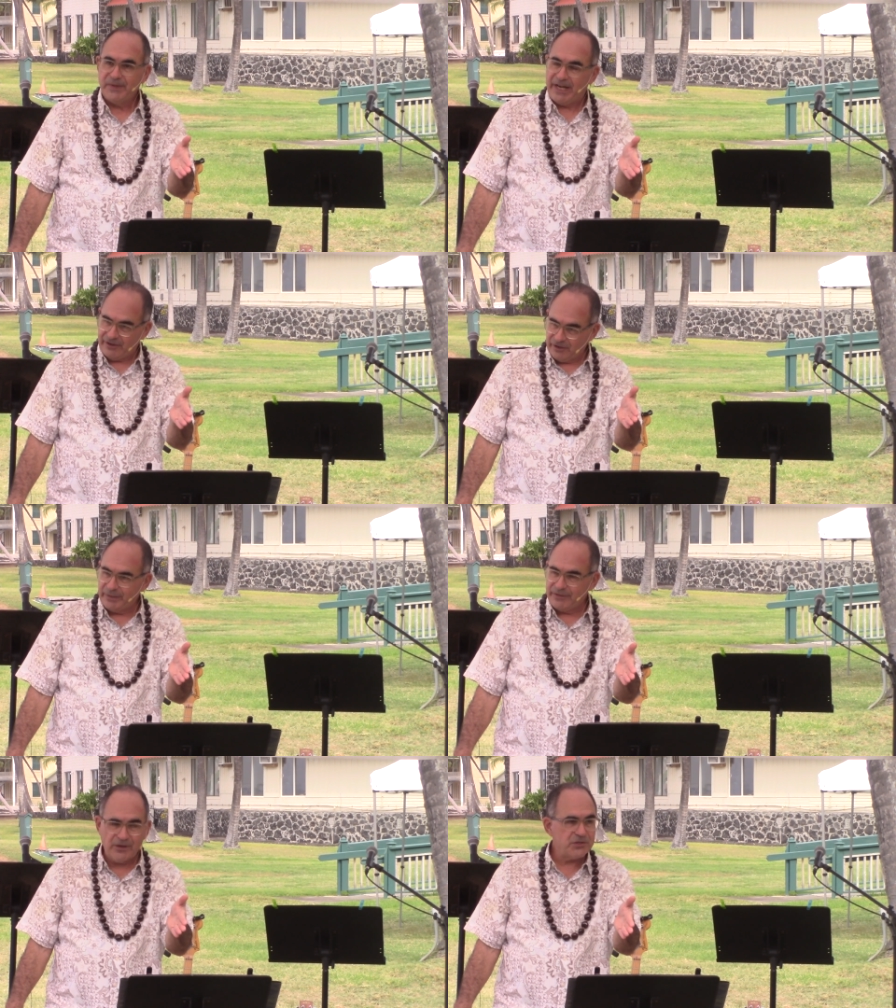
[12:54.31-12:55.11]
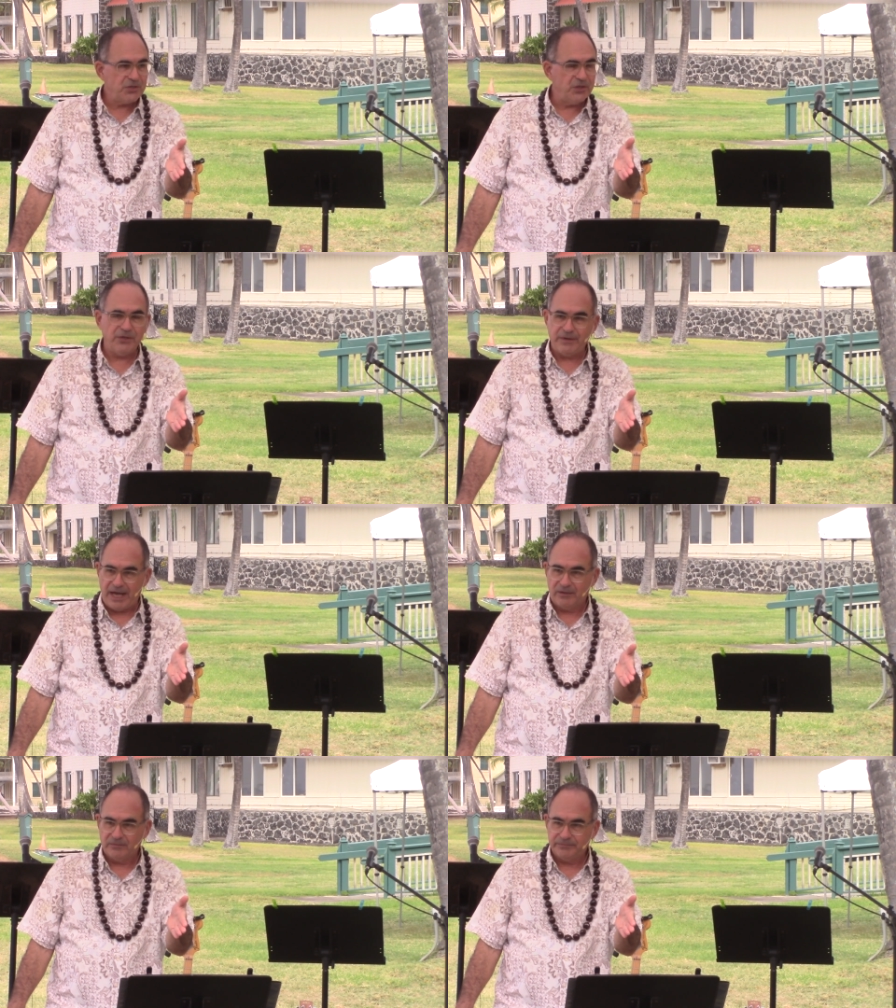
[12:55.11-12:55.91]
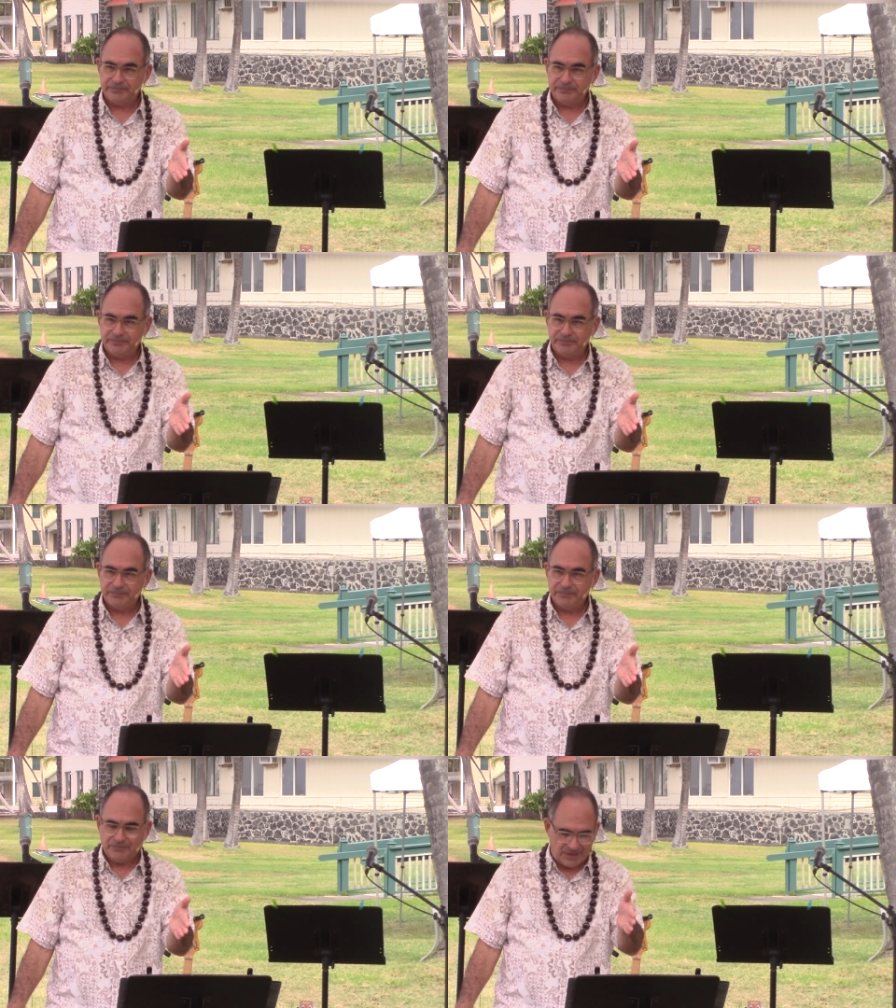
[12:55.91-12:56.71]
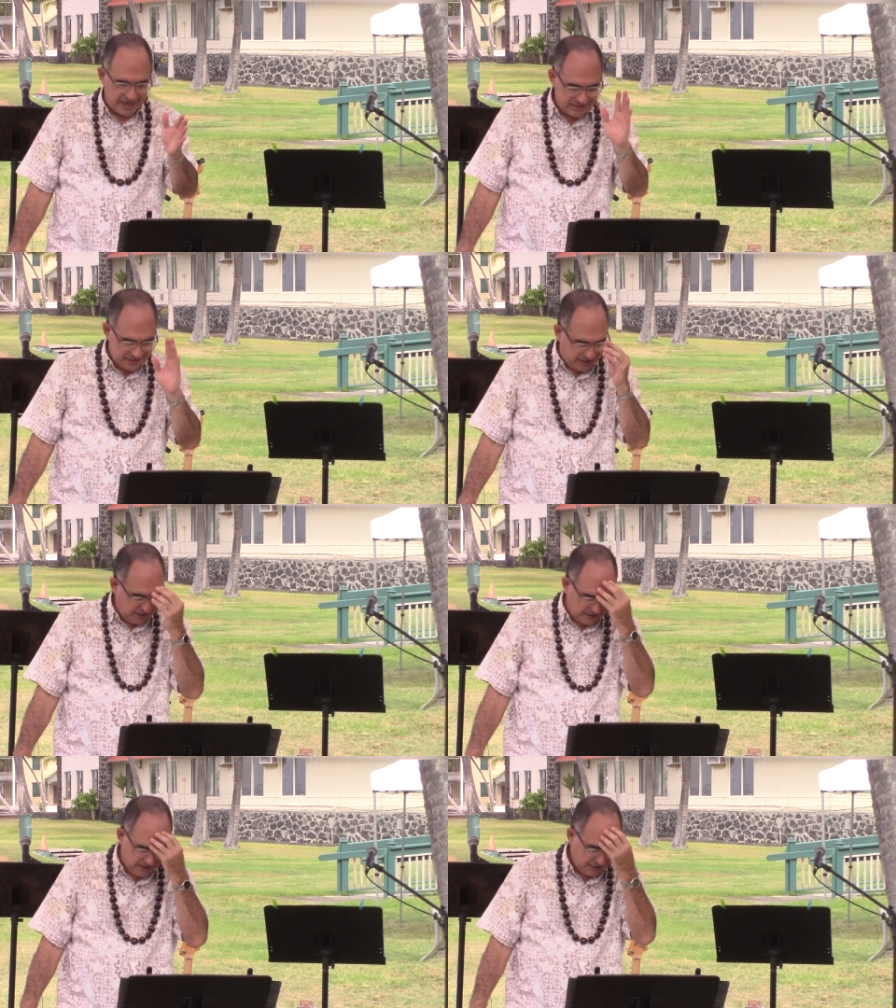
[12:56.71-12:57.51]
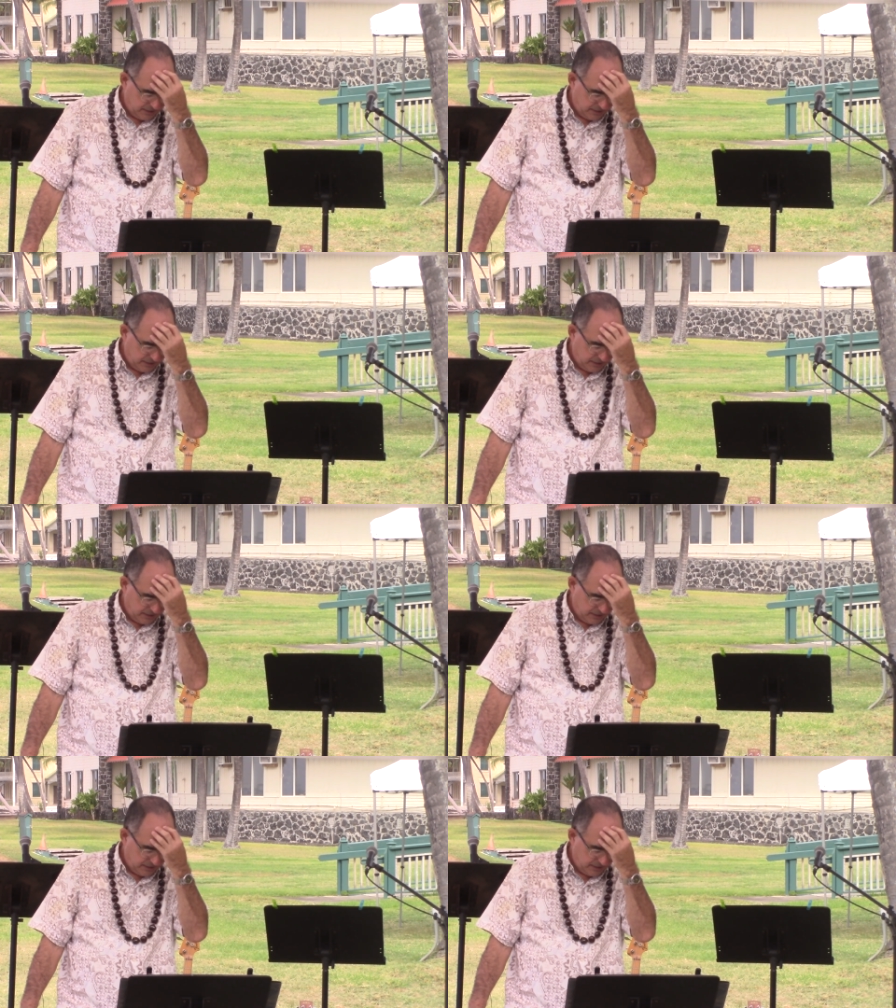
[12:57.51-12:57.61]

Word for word: and I'm going to read those to you now. Nah, just kidding.